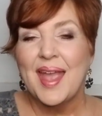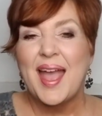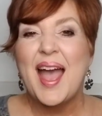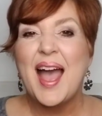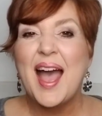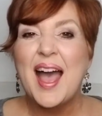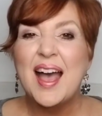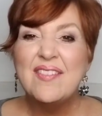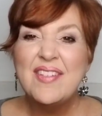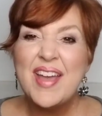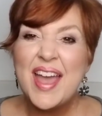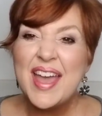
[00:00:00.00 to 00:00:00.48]

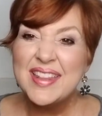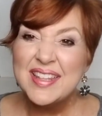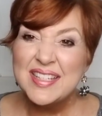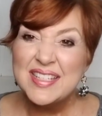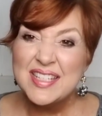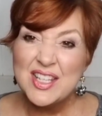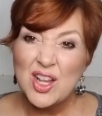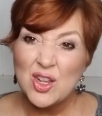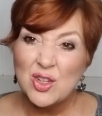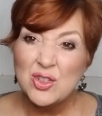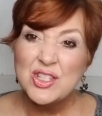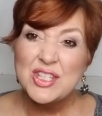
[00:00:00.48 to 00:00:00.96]
I've had
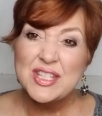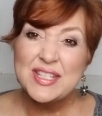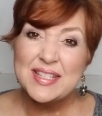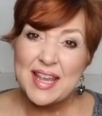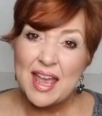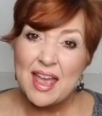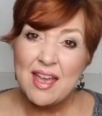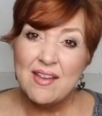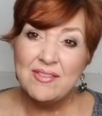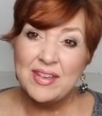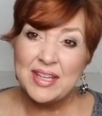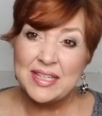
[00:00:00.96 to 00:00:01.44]
this on
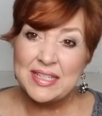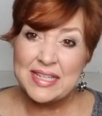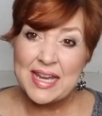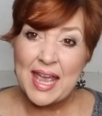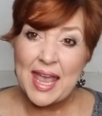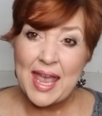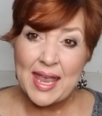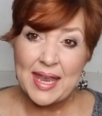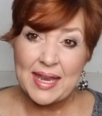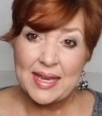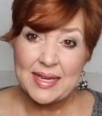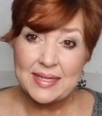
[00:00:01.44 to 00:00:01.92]
7
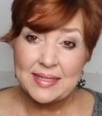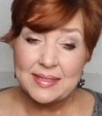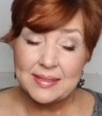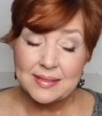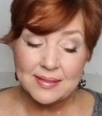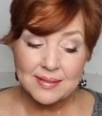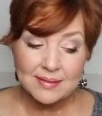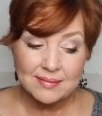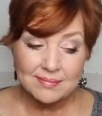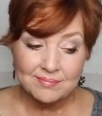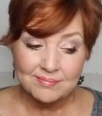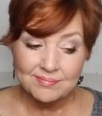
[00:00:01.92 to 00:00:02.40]

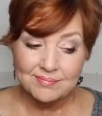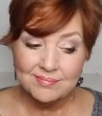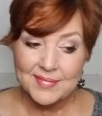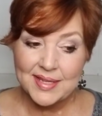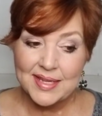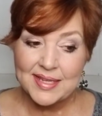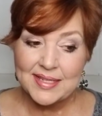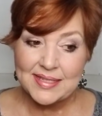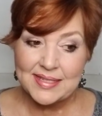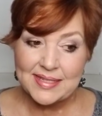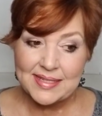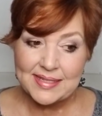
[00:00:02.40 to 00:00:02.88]
days.
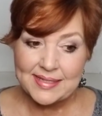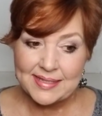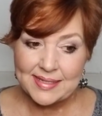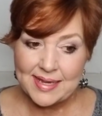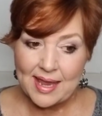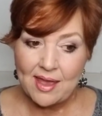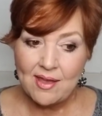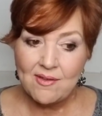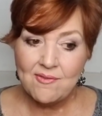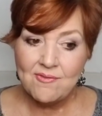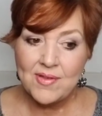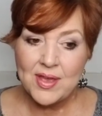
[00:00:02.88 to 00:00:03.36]

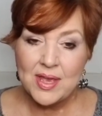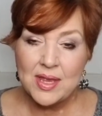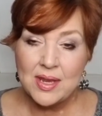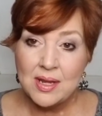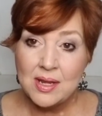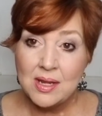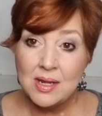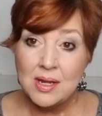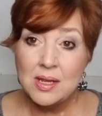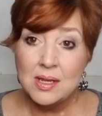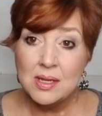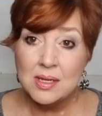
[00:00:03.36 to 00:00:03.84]

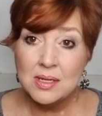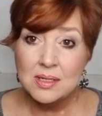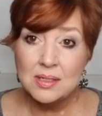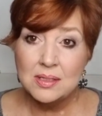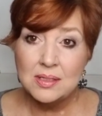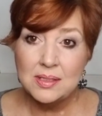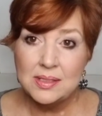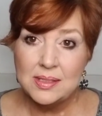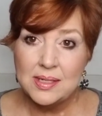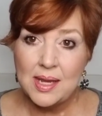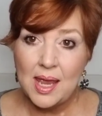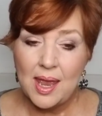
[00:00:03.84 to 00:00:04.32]
7
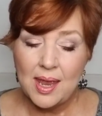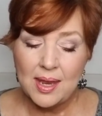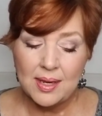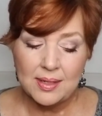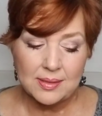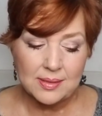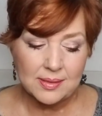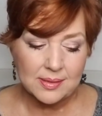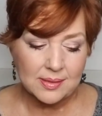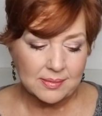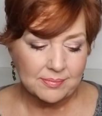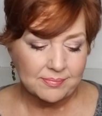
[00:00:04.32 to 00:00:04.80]

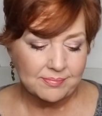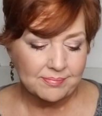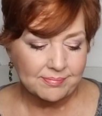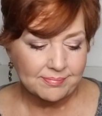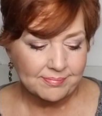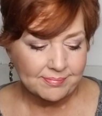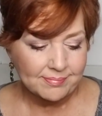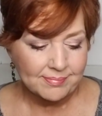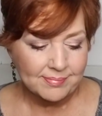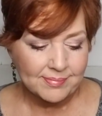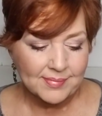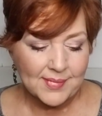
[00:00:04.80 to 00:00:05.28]
days.
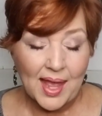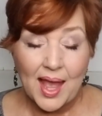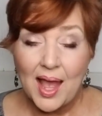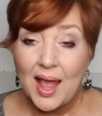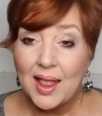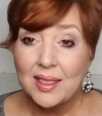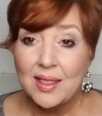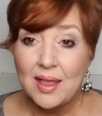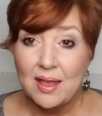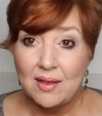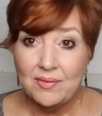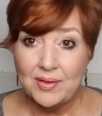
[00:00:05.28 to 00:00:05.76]
I
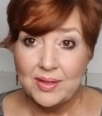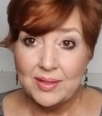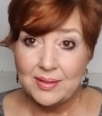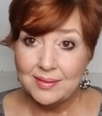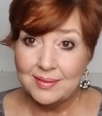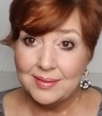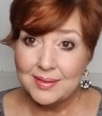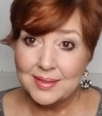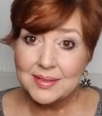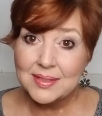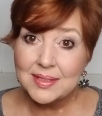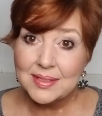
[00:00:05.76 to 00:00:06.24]
love it.
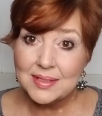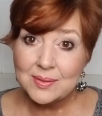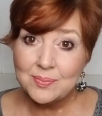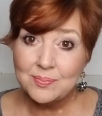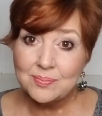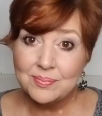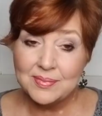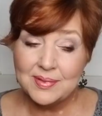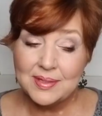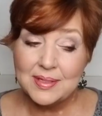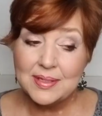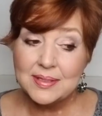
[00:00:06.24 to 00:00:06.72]
This
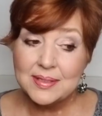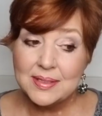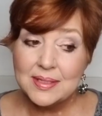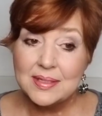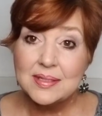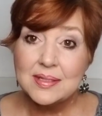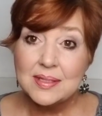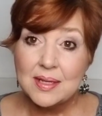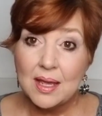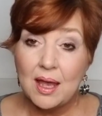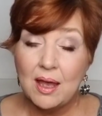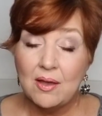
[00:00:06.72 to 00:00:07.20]

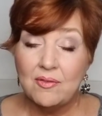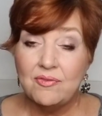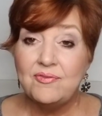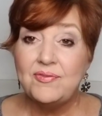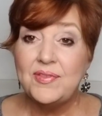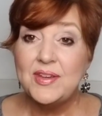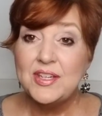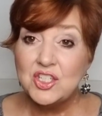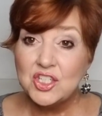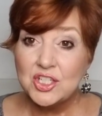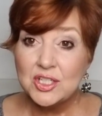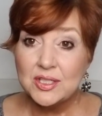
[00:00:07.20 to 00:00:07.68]
is
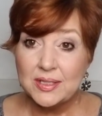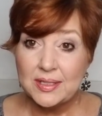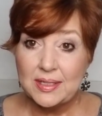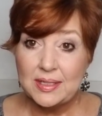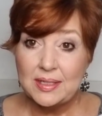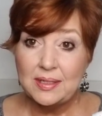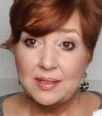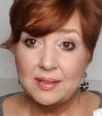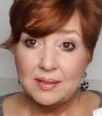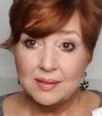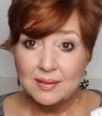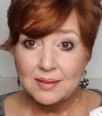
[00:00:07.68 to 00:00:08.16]

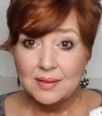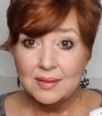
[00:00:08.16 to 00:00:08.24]
officially